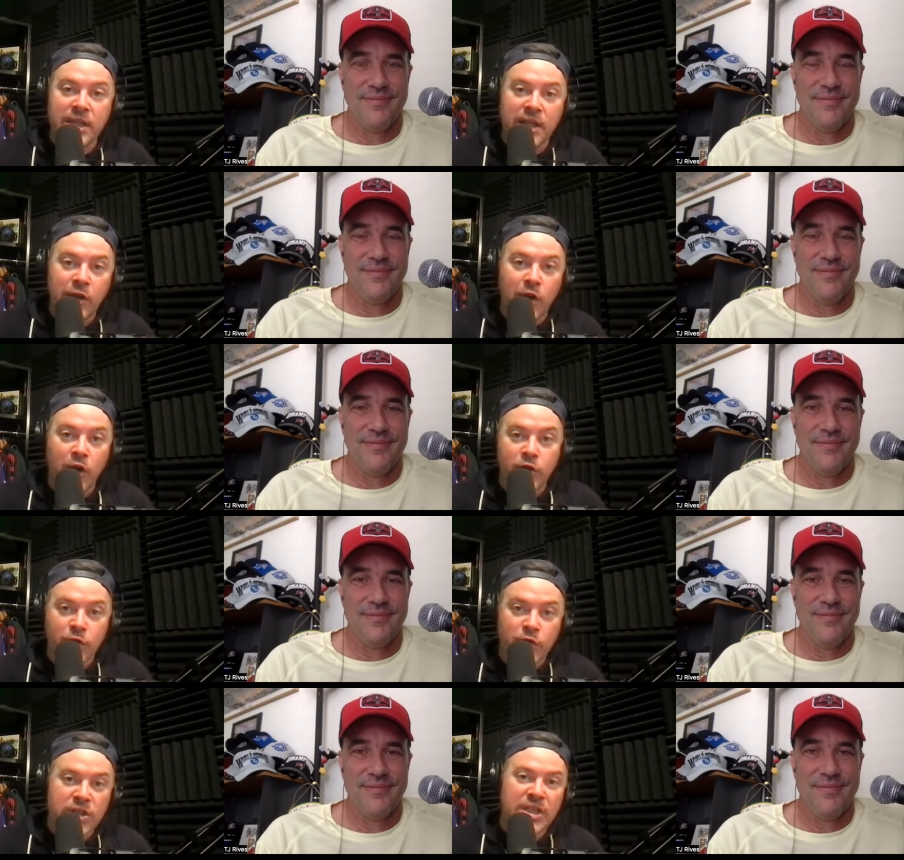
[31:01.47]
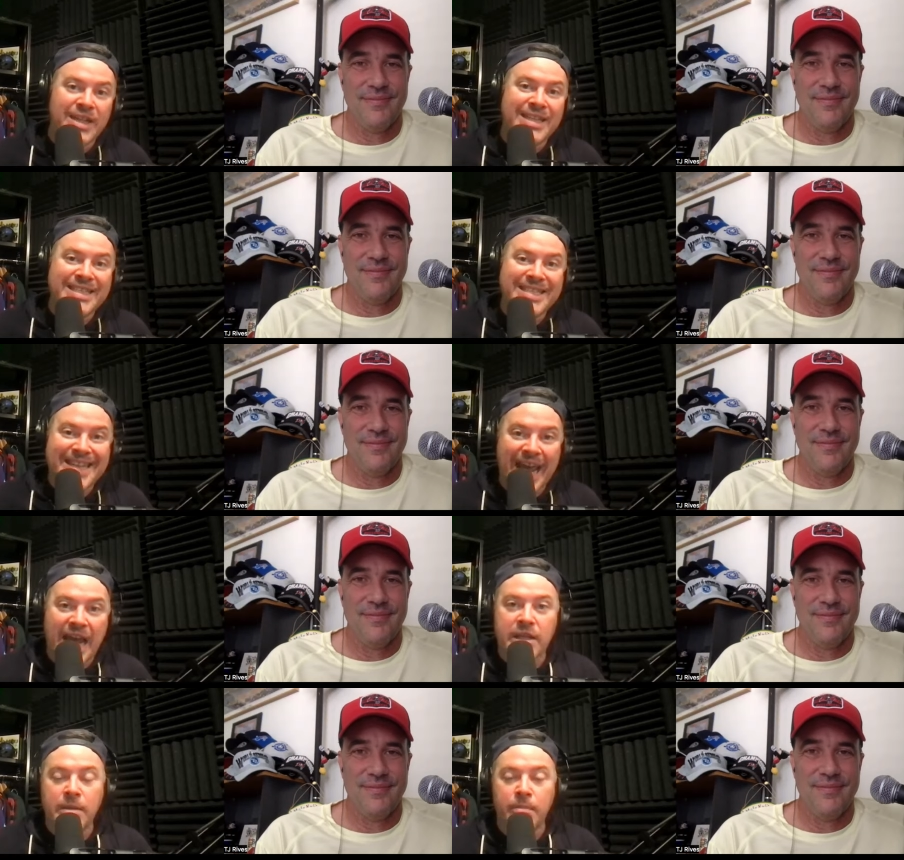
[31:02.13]
Speaker 1: I think Narduzzi's going to
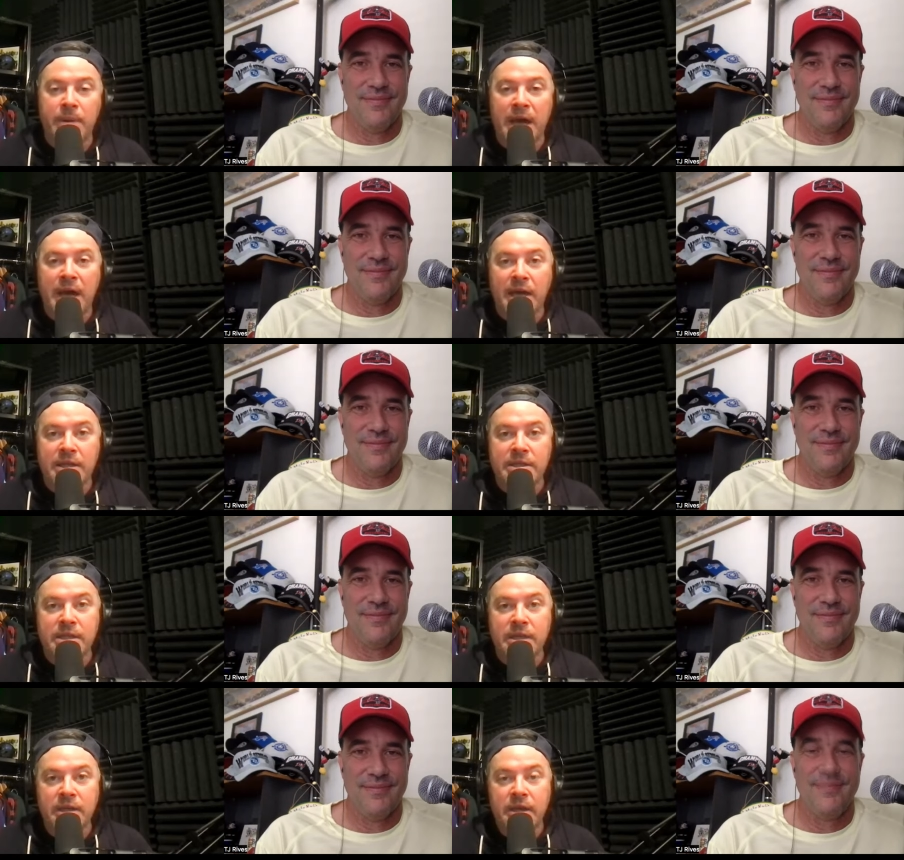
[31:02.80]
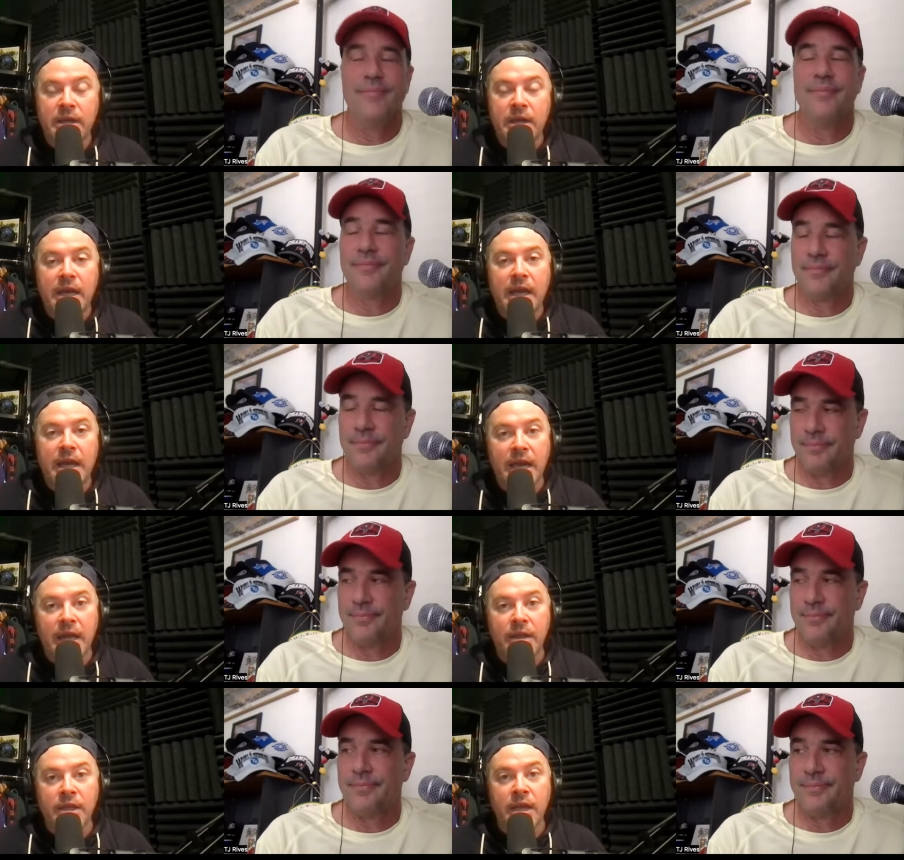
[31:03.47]
stack the box.
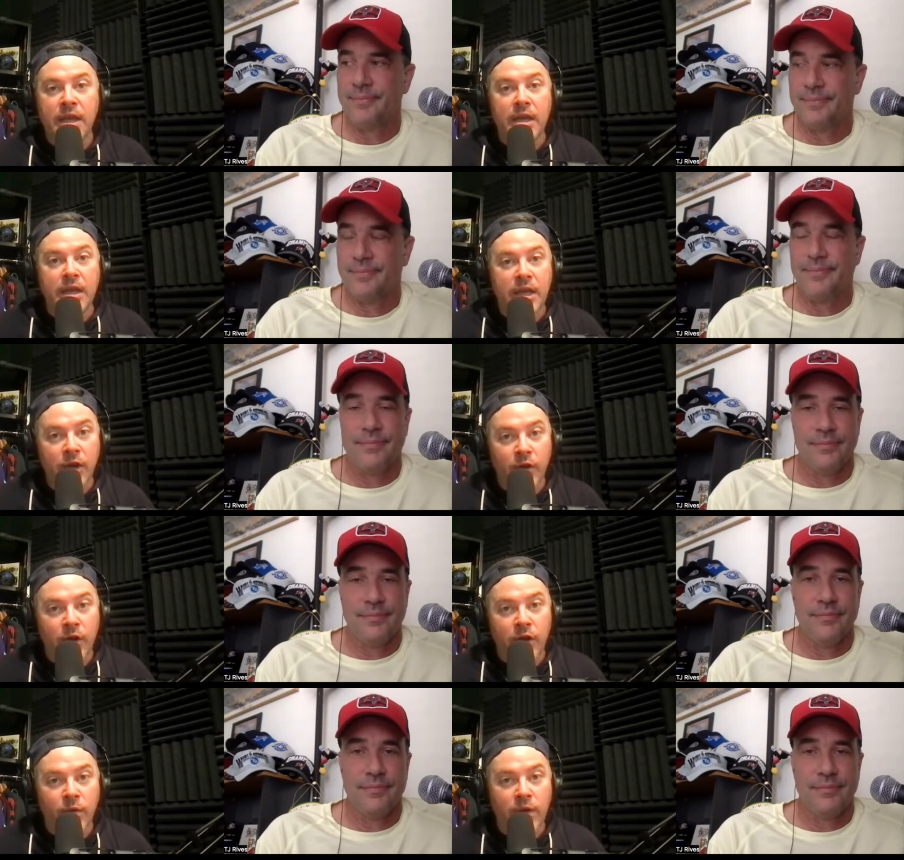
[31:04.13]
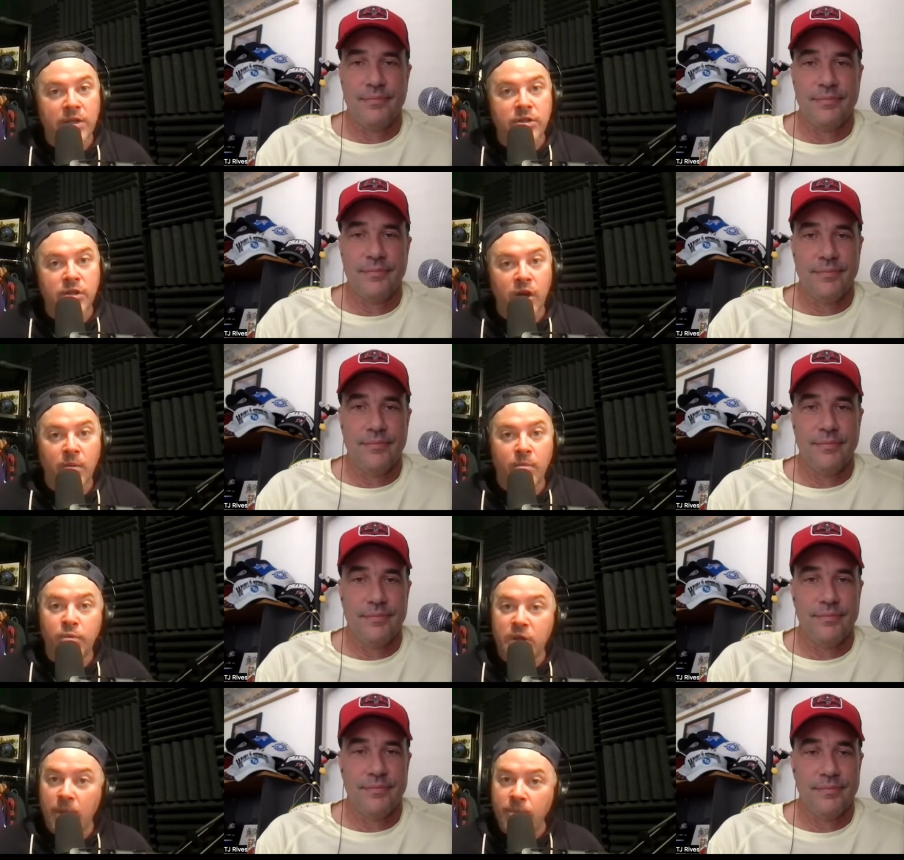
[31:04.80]
And I think Garrett Green's
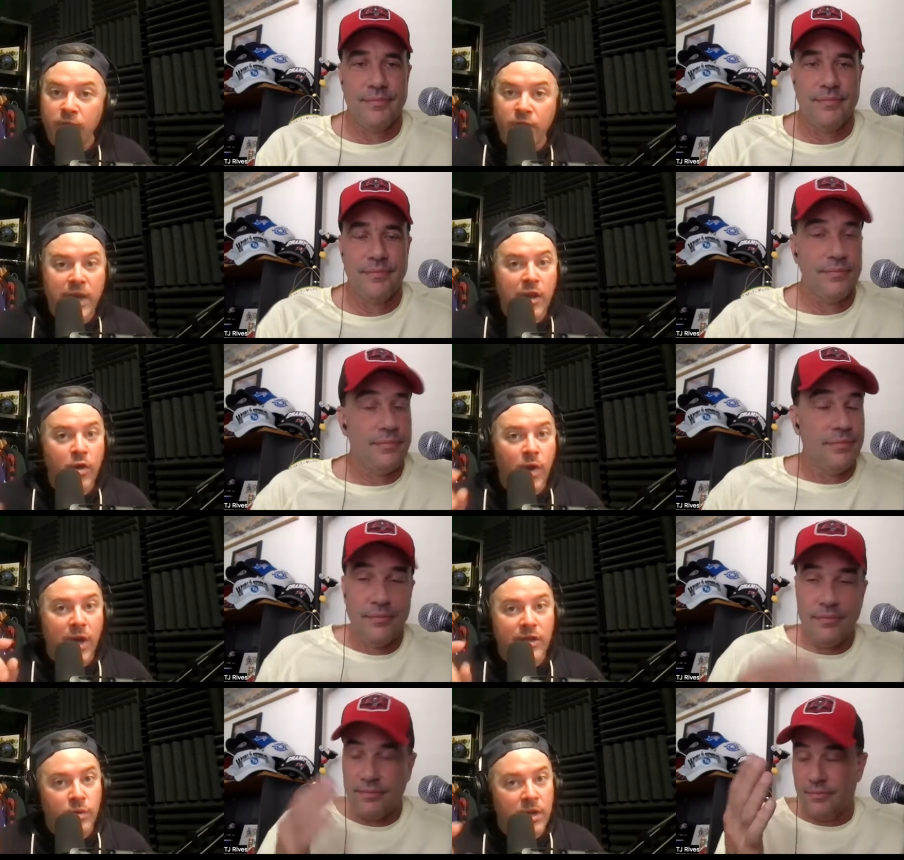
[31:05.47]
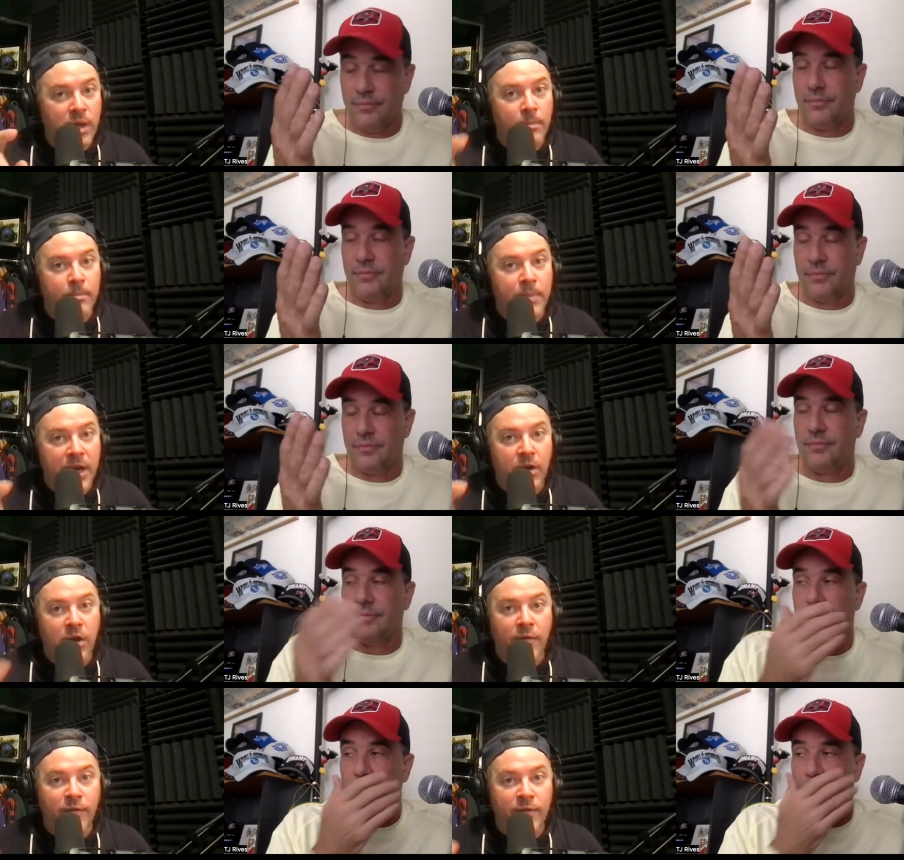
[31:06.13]
arm, W V U has one of the
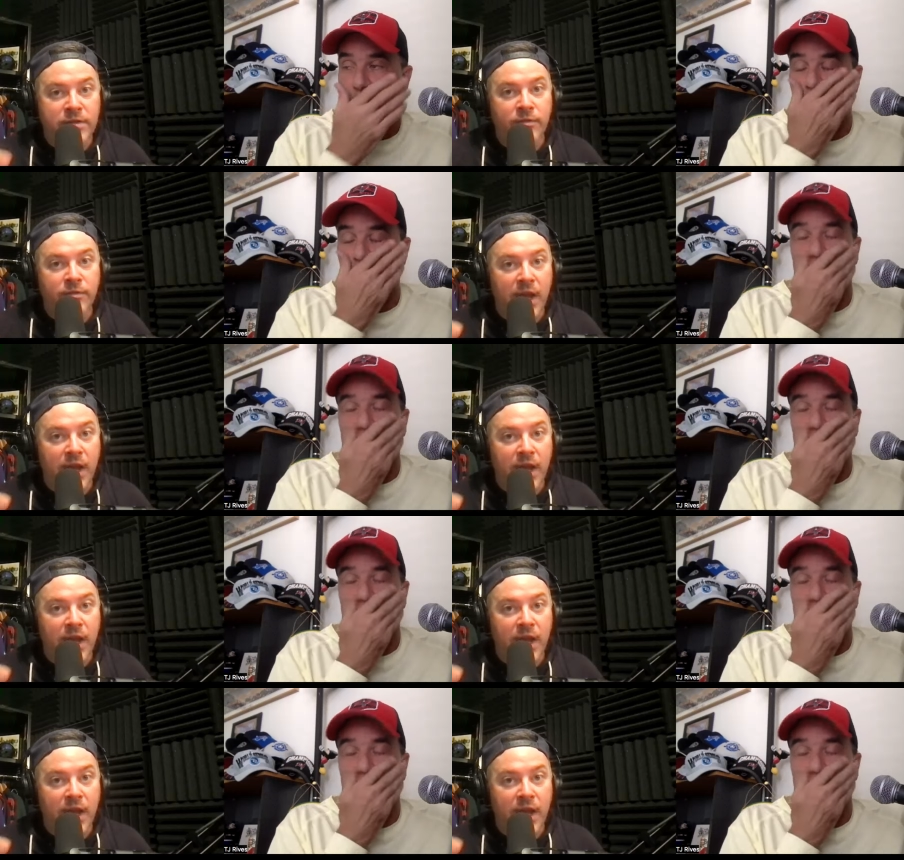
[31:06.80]
better offensive